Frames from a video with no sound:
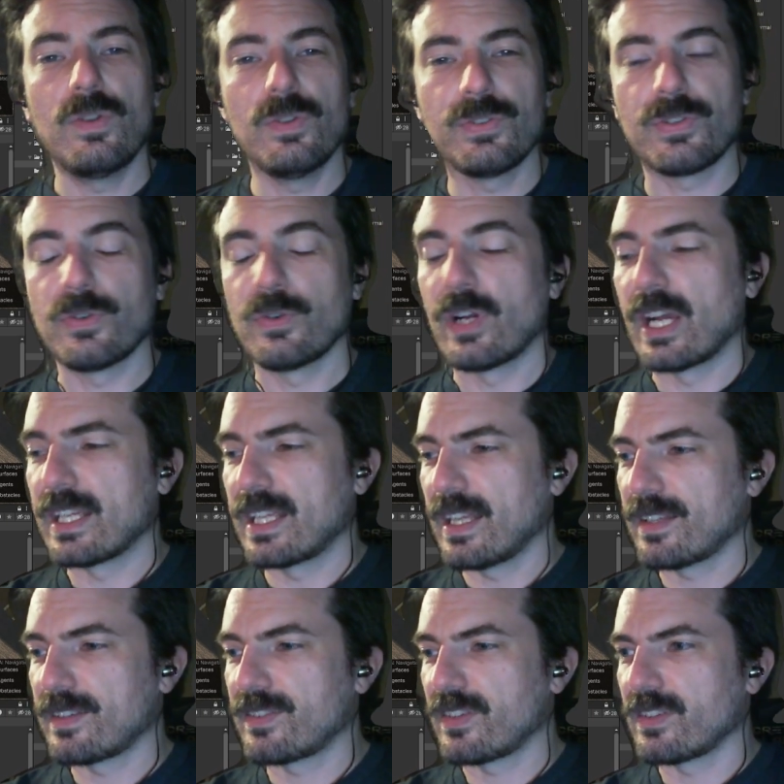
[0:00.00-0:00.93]
Also, I
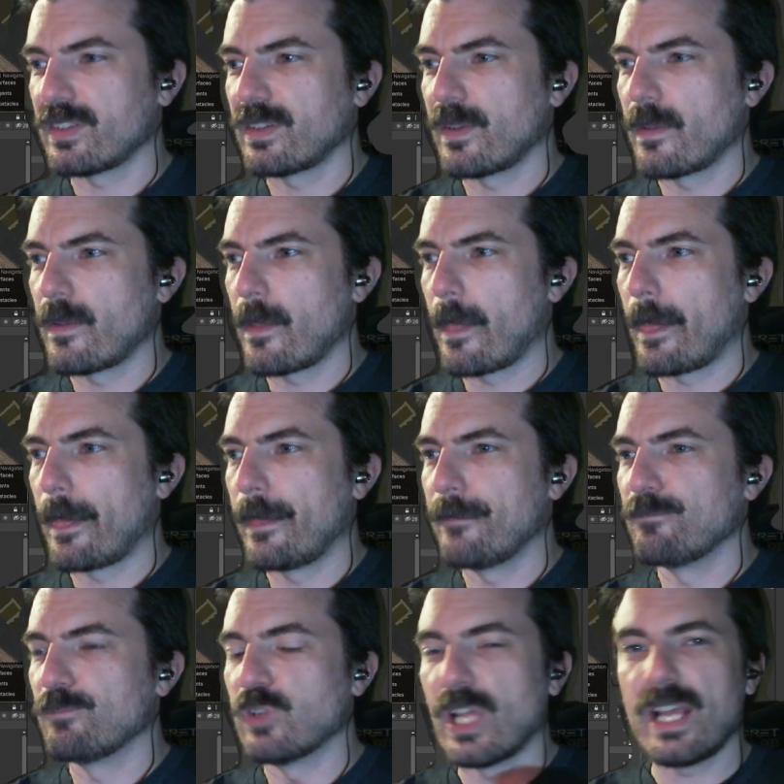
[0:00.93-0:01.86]
guess
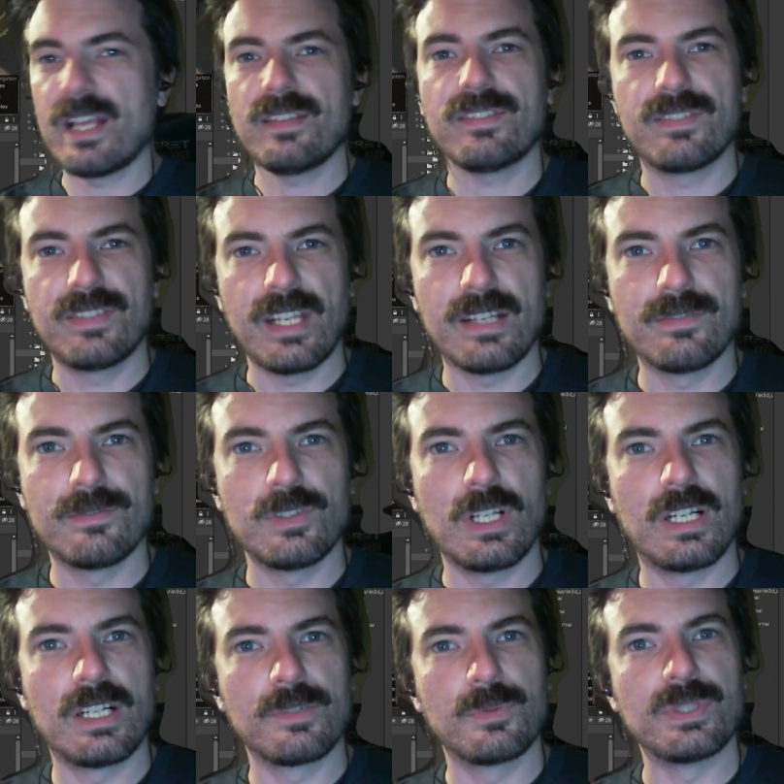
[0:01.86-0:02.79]
last
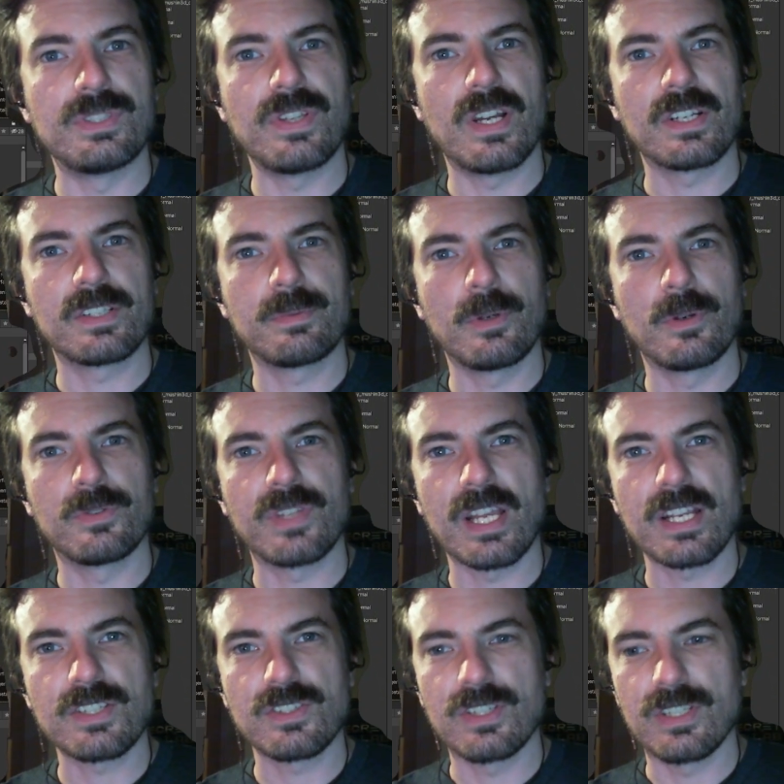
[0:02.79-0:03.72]
devlog we talked about was
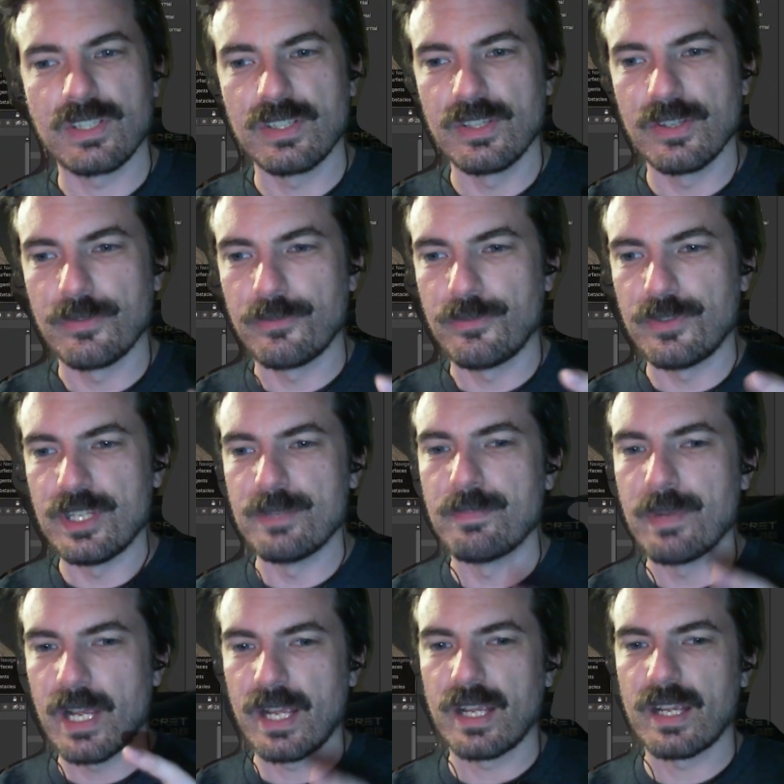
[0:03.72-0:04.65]
actually the
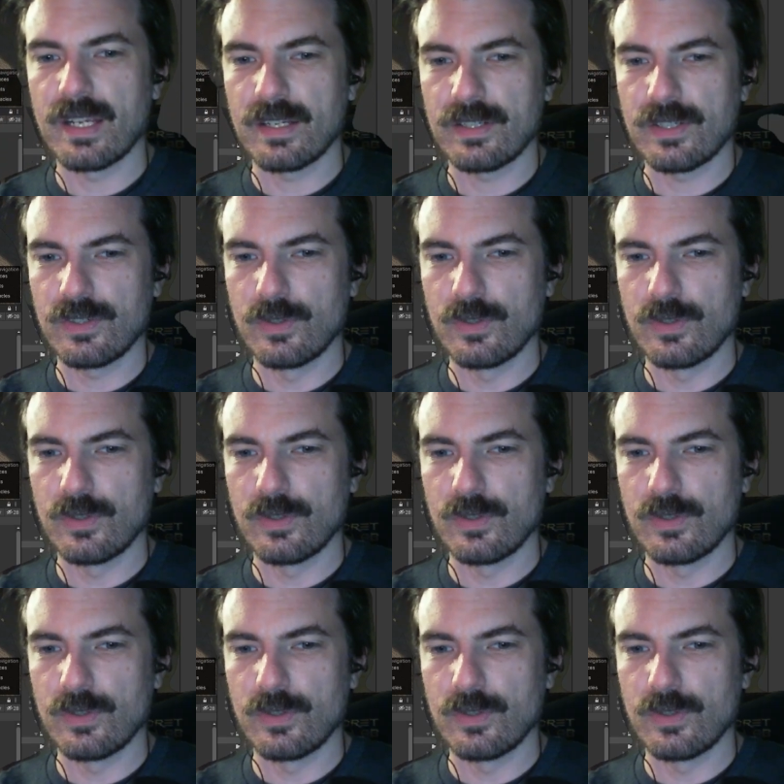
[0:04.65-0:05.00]
feedback,